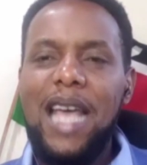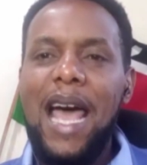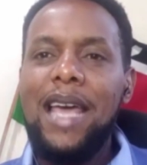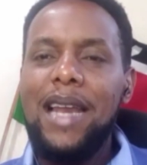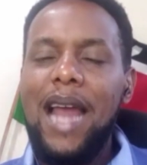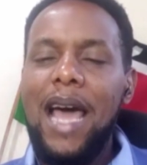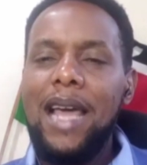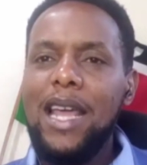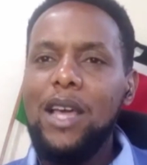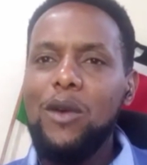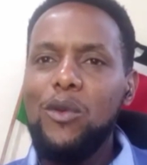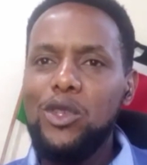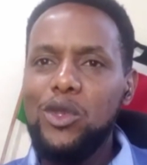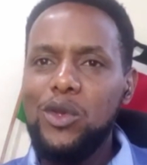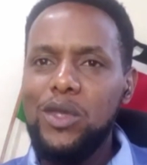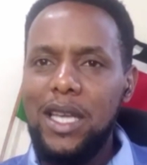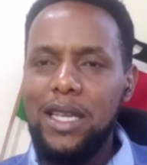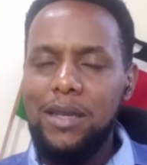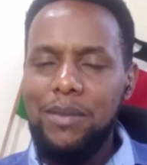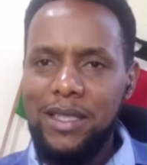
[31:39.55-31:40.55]
I like what
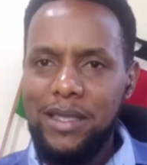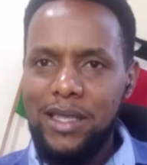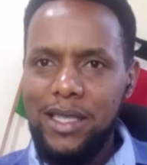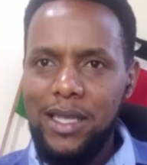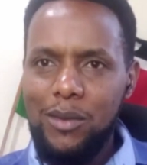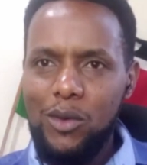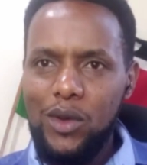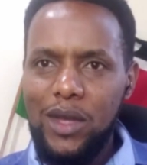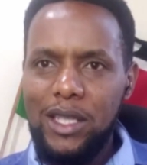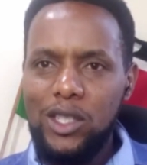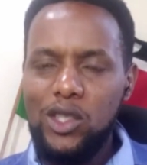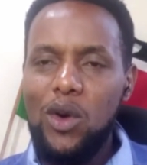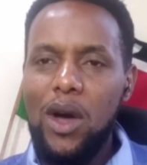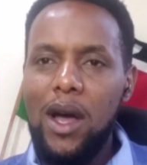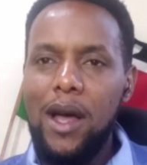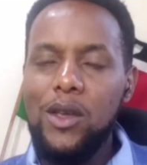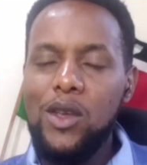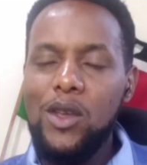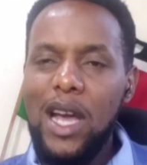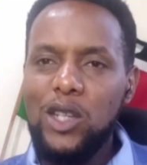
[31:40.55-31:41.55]
you said, Pastor Jimo, that you
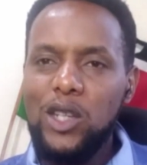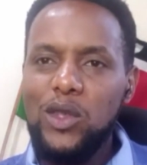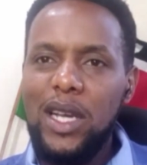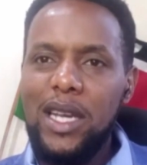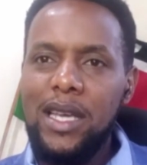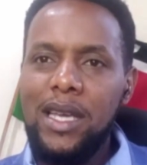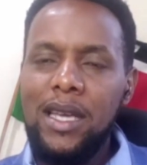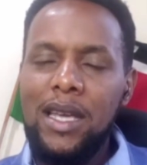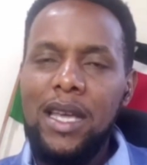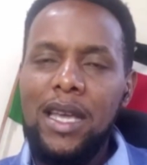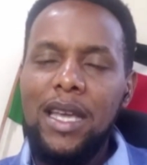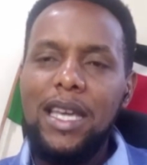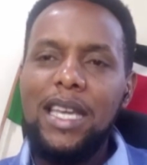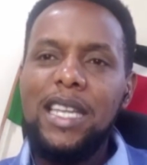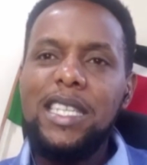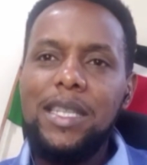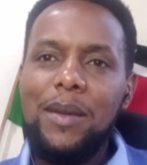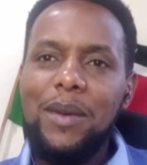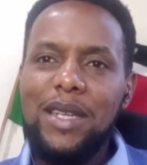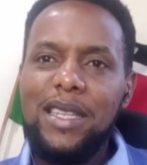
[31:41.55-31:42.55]
actually
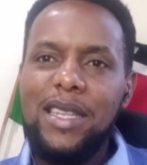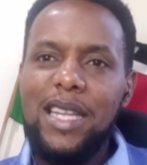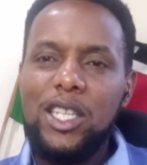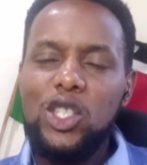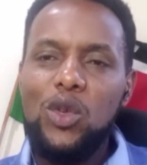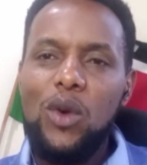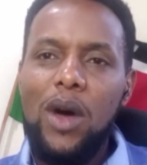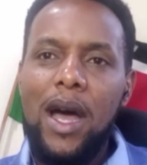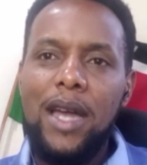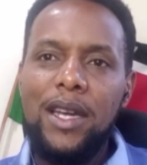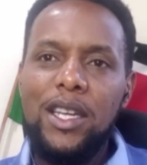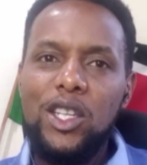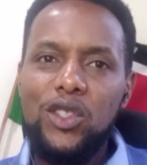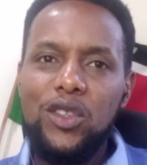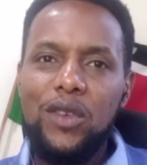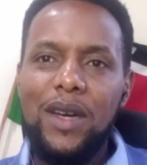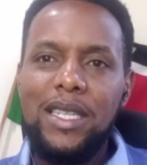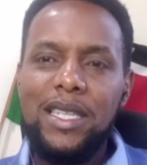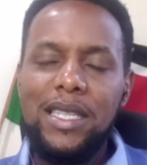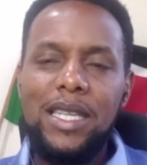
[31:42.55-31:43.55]
intimated that you are an
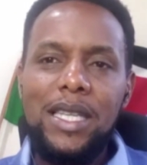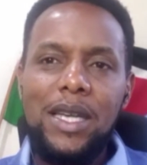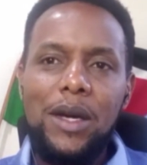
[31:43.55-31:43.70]
introvert.